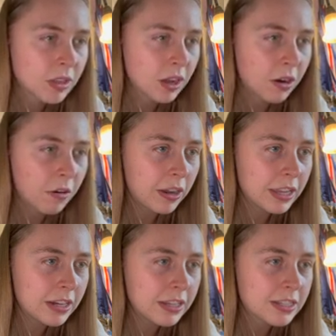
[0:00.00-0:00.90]
Oh,
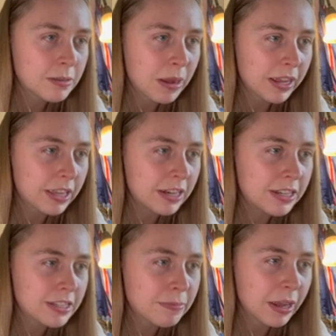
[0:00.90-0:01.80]
he needs the mic, he
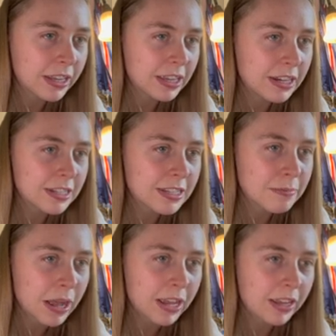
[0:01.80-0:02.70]
needs the mic, he needs the
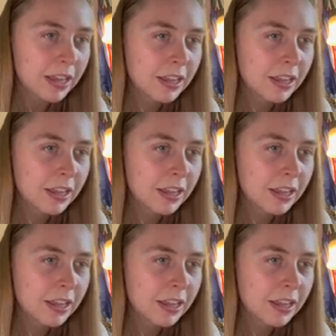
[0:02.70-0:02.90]
mic.